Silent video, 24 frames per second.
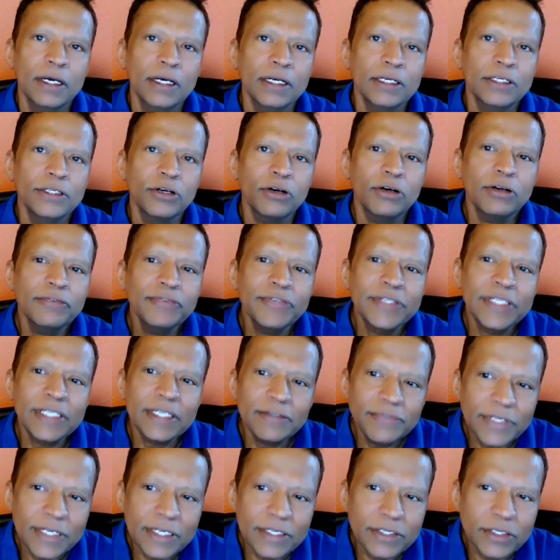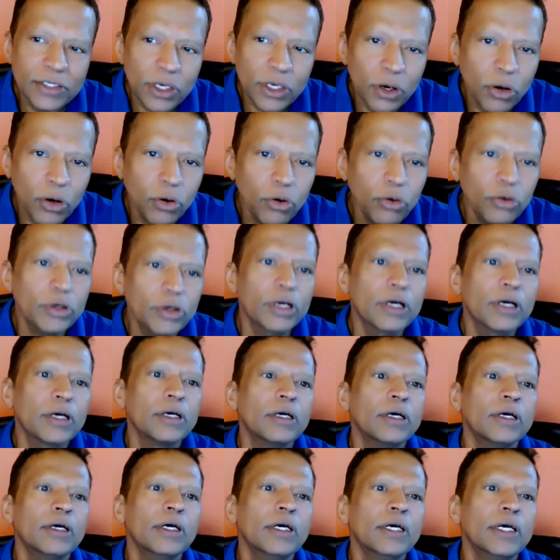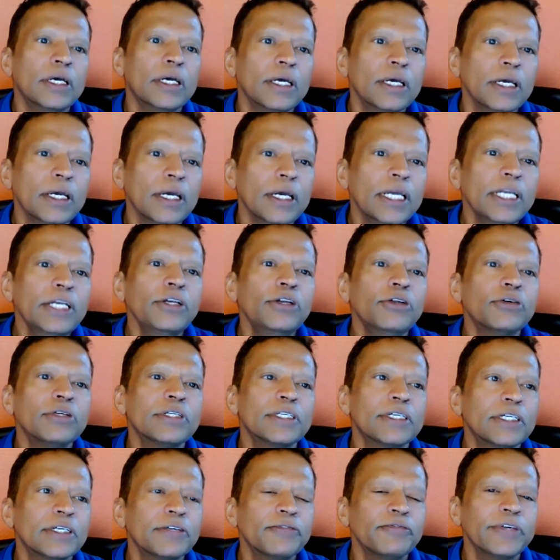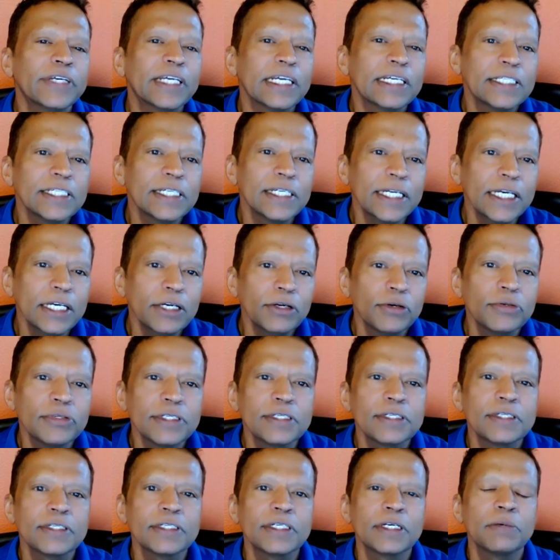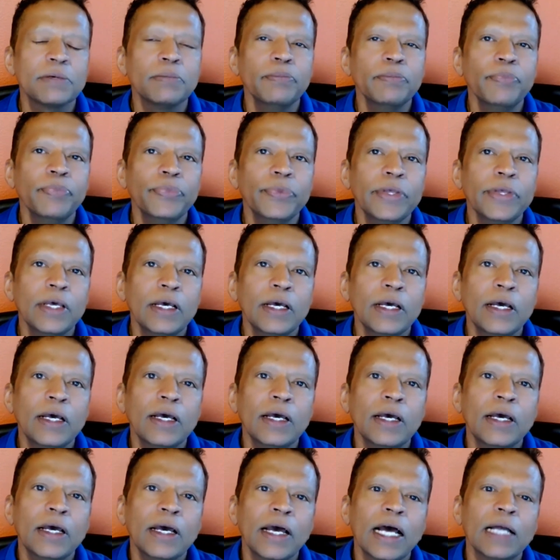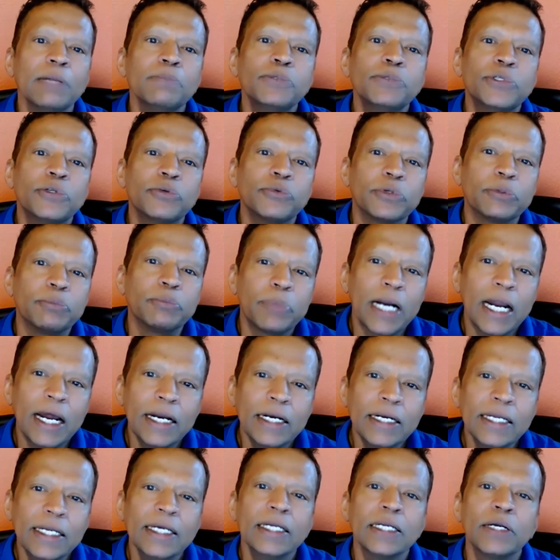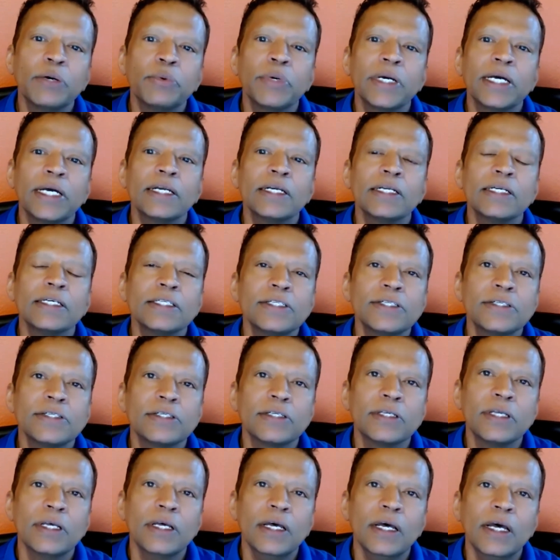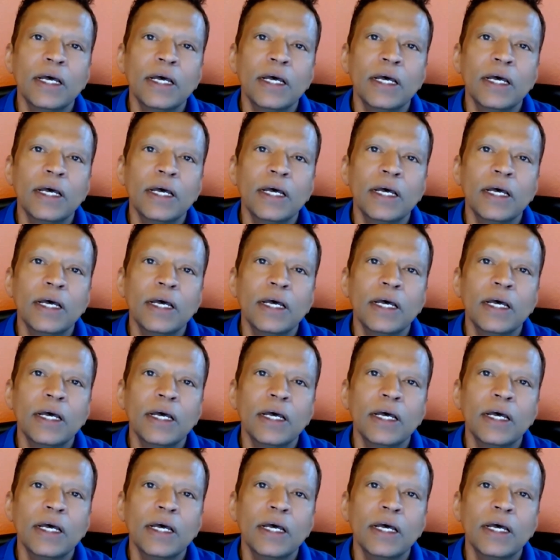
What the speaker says: It sort of serves as a hook into your certification ecosystem, helps you with branding and awareness,